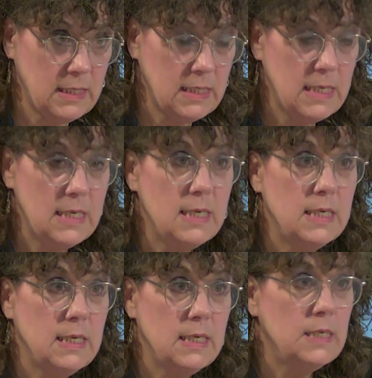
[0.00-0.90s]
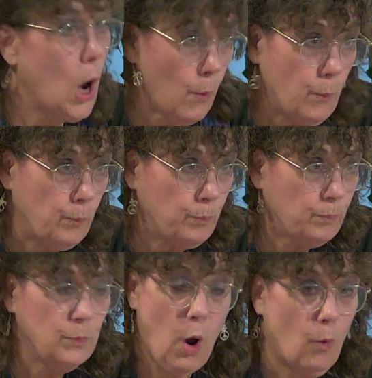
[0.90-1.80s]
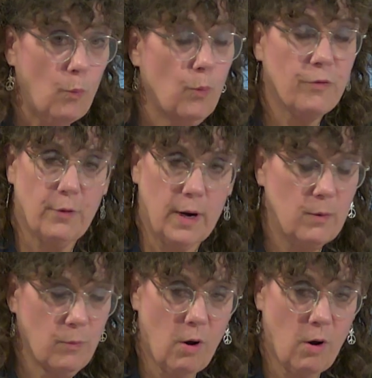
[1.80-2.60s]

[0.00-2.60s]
Is there a cost? No, no, okay. we're free.